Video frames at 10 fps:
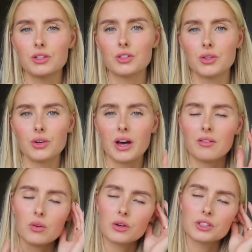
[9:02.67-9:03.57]
the two.
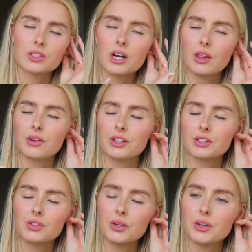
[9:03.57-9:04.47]
I've ordered
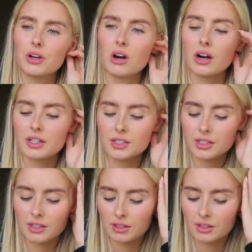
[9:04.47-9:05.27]
another 2 yard,